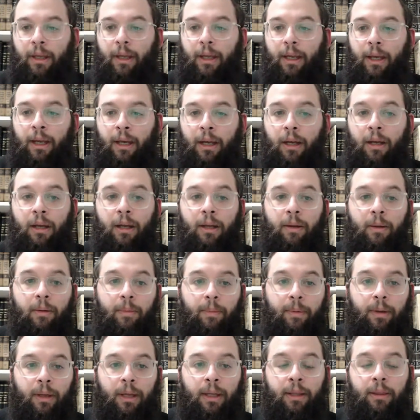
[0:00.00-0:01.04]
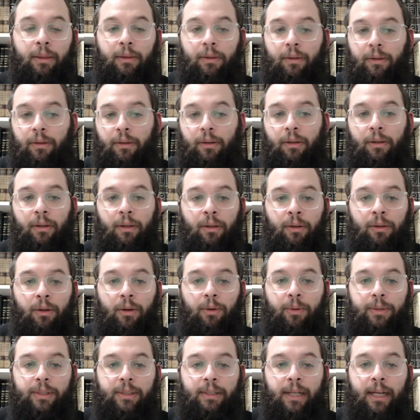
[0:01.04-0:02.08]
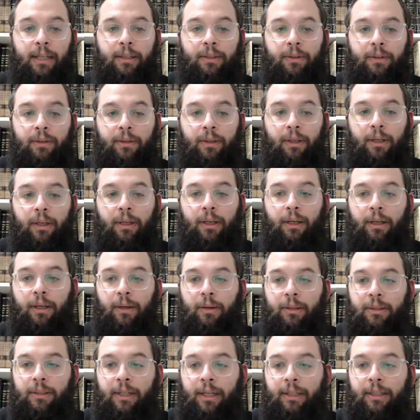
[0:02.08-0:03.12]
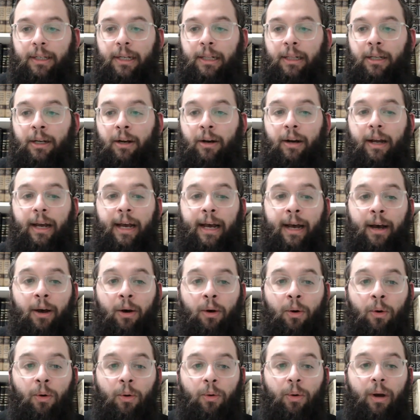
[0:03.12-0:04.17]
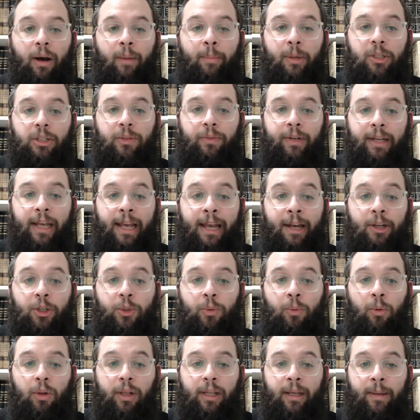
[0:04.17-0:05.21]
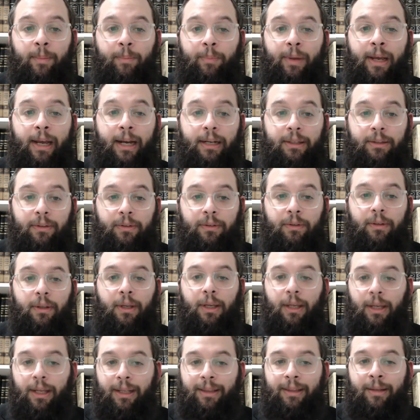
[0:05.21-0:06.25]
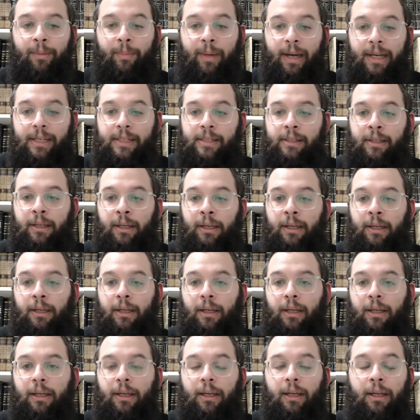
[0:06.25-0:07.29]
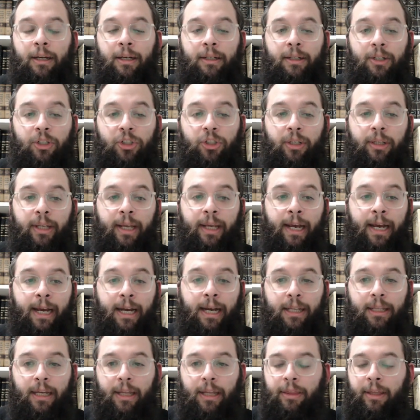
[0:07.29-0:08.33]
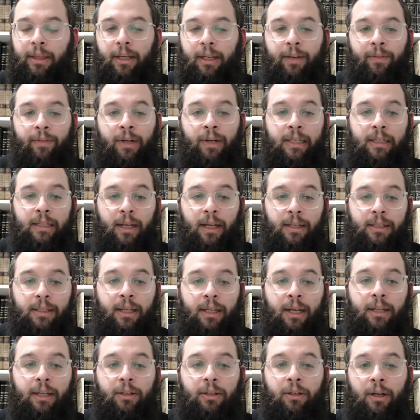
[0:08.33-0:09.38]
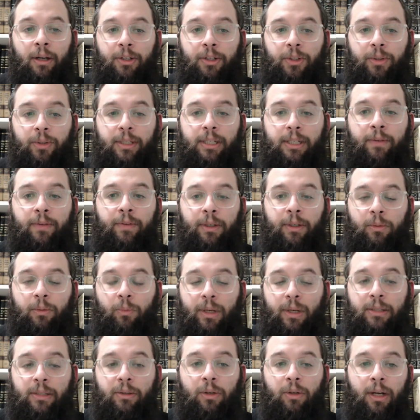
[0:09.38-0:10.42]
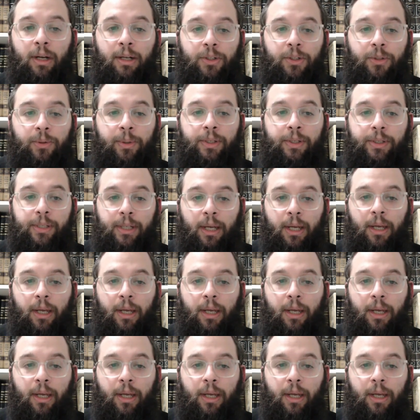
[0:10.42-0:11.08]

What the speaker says: And although it's not clear how much of an actual impact Lamaisa it initially had, I think even as late as the 1800s, even in Western countries,